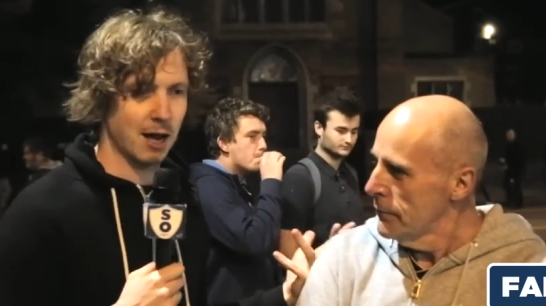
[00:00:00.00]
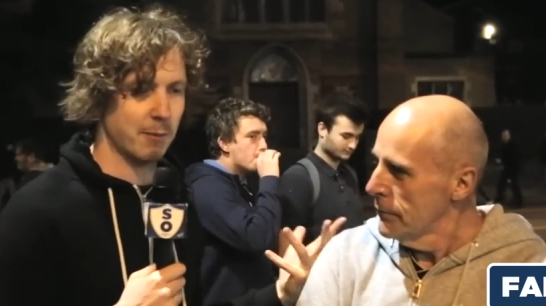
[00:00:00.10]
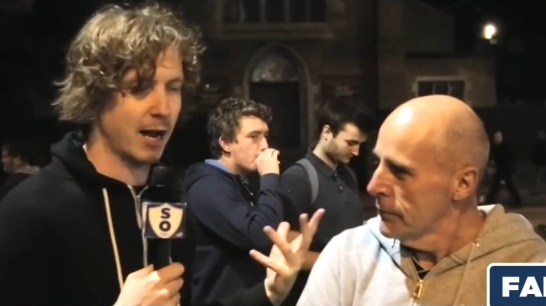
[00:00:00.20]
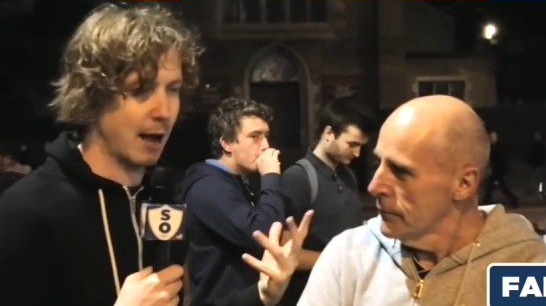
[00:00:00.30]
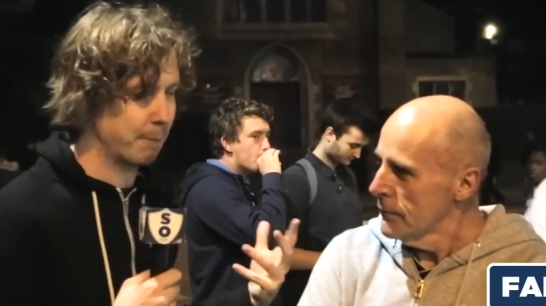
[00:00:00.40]

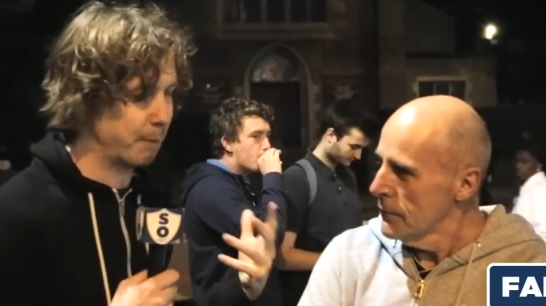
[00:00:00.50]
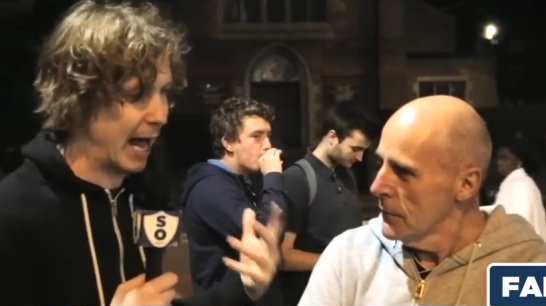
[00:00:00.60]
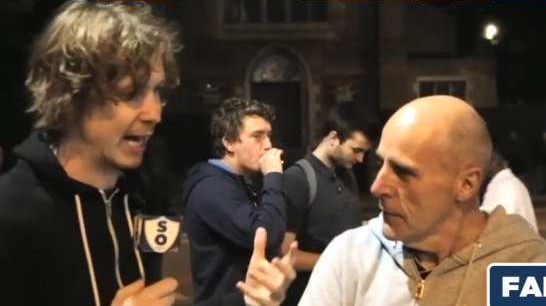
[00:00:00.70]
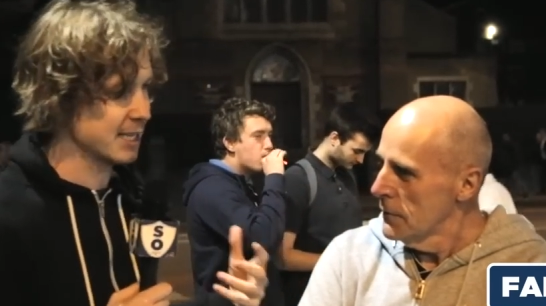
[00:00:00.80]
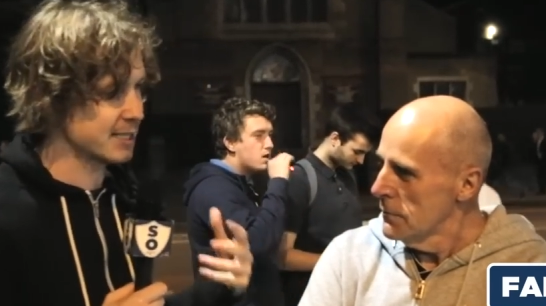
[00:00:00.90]
Speaker 1: coming up,
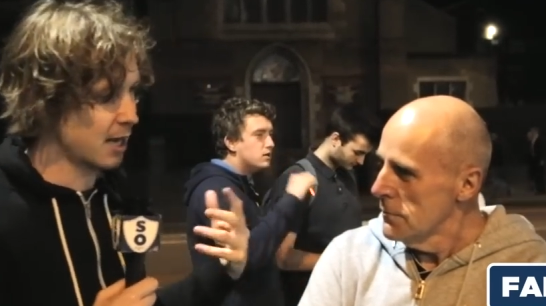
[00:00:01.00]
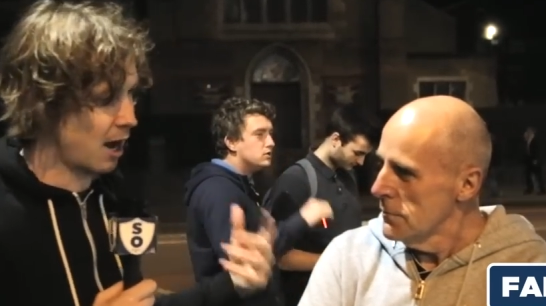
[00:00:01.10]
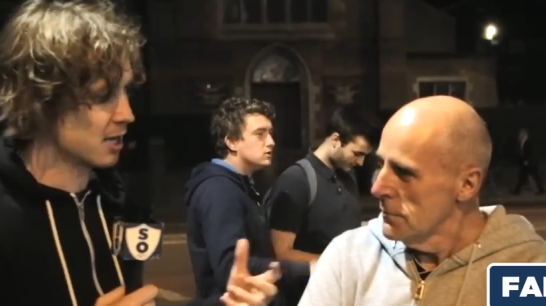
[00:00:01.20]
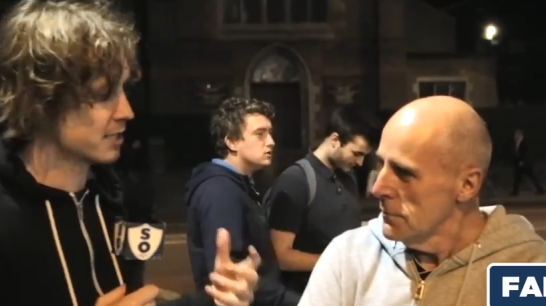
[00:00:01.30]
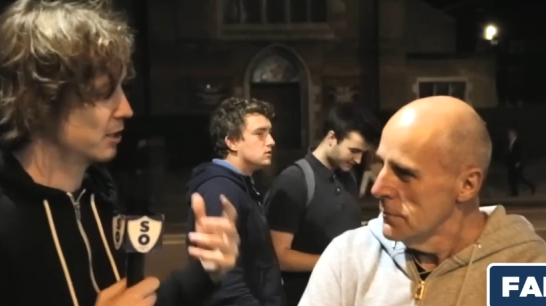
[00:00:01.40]
Palace,
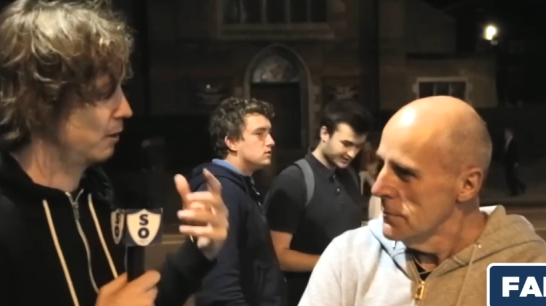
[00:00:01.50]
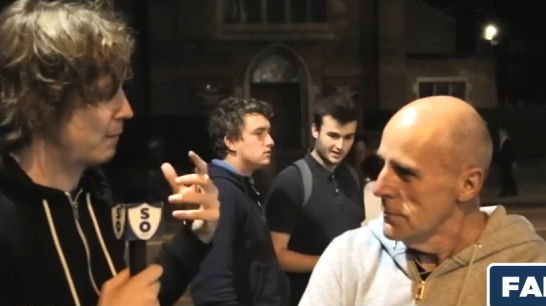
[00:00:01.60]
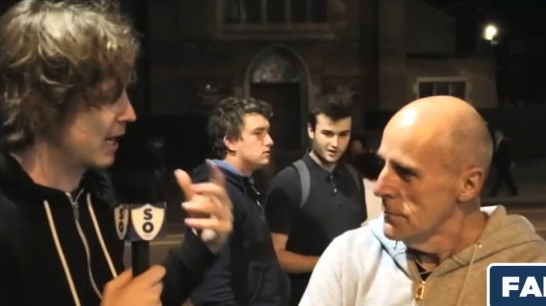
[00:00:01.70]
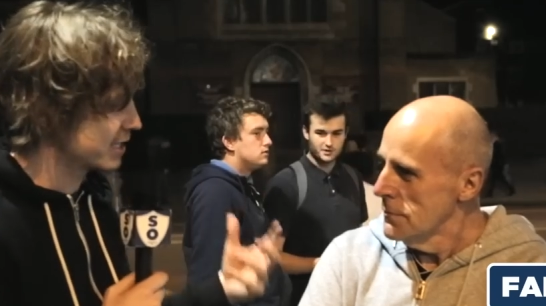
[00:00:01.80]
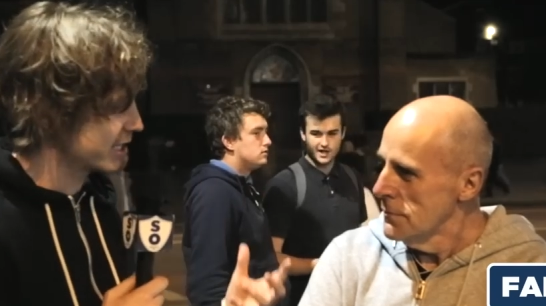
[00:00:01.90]
Arsenal,
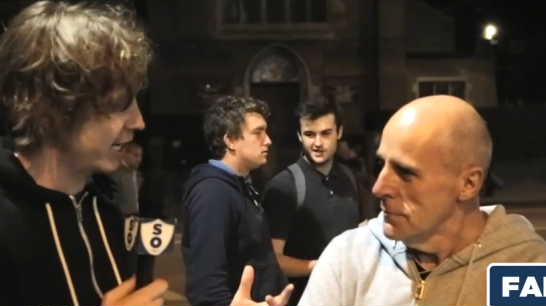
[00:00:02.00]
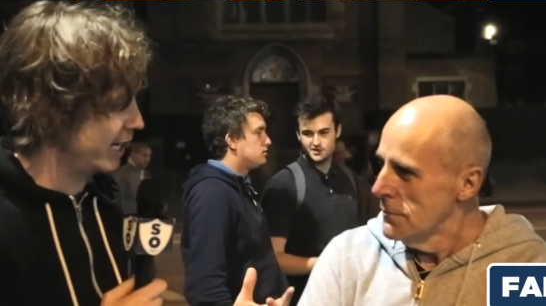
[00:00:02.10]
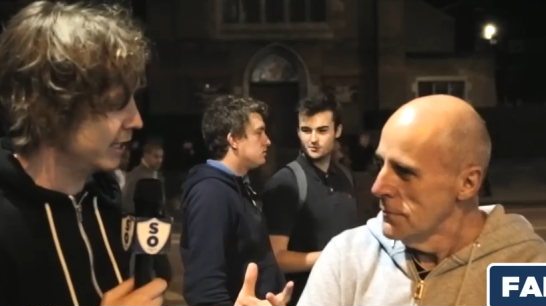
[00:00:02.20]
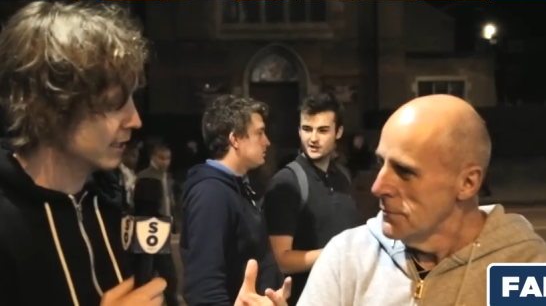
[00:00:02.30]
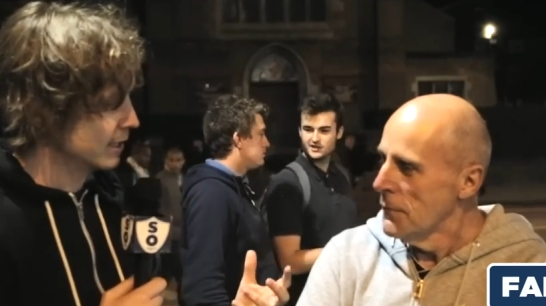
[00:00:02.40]
Man
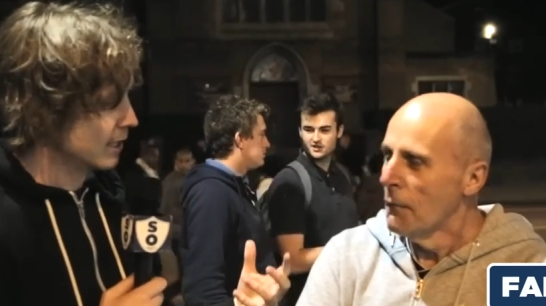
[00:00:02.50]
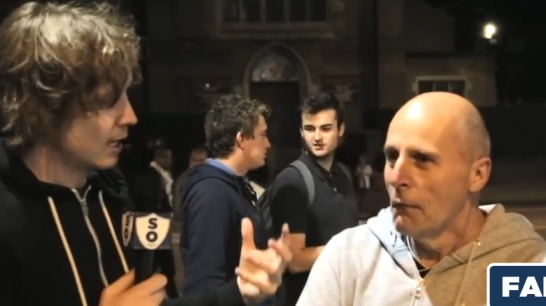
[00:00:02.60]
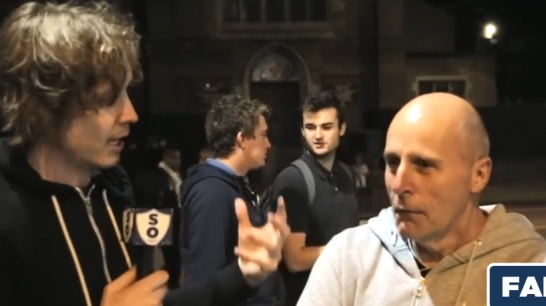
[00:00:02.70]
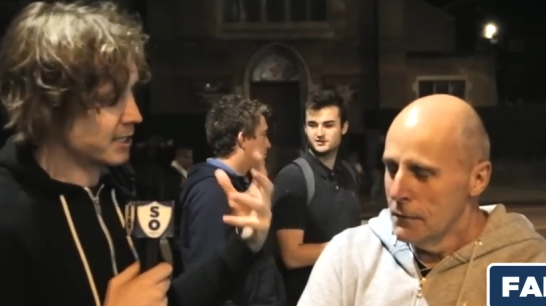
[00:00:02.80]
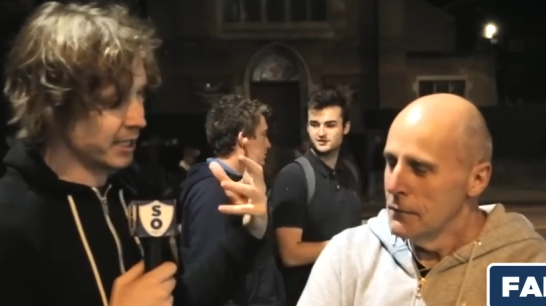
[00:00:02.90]
City,
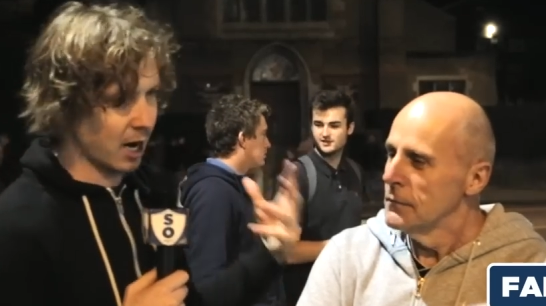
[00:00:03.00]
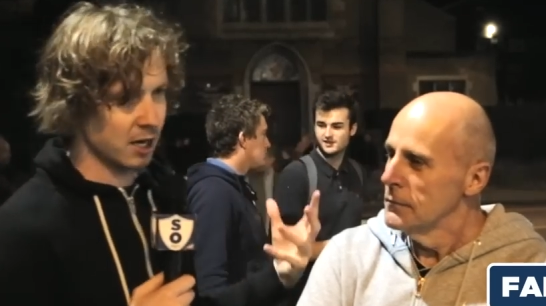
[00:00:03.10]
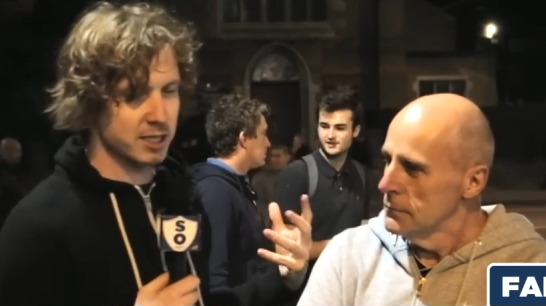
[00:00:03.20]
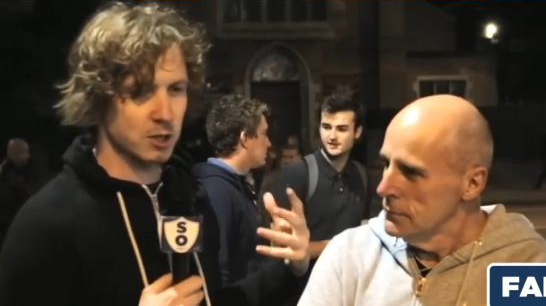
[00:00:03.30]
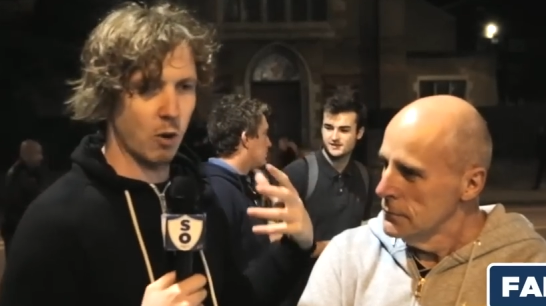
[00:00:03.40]
it's a
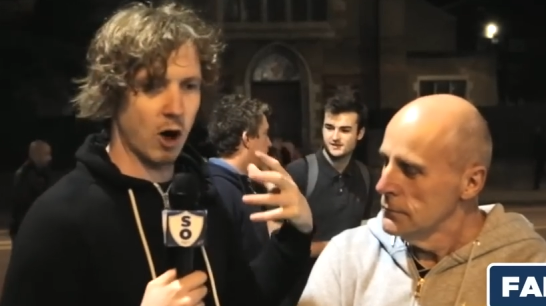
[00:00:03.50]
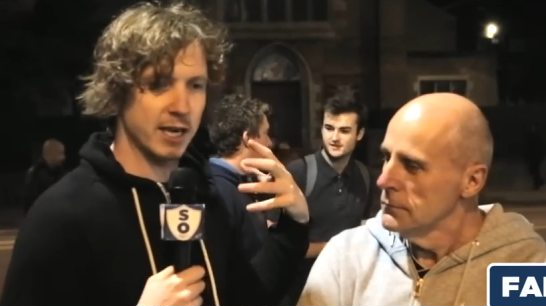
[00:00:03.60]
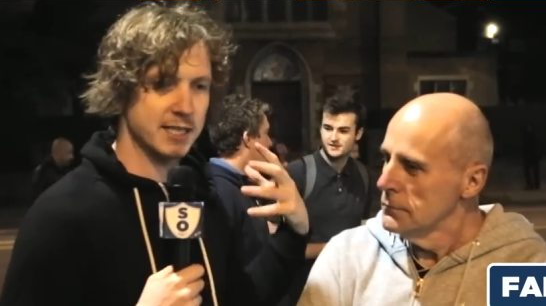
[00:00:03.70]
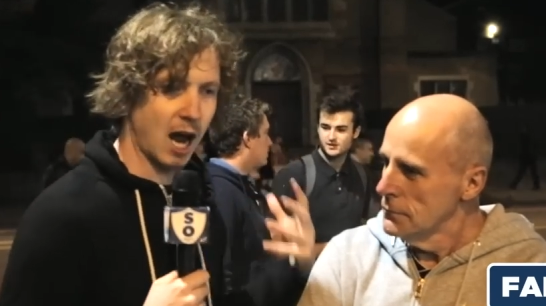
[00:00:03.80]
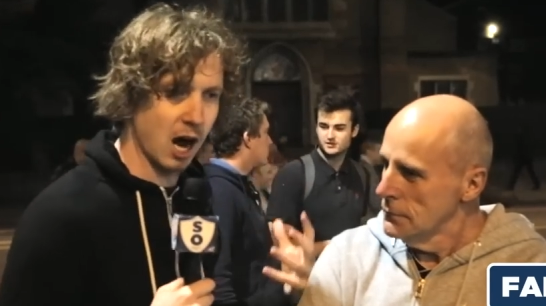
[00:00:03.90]
young squad, it's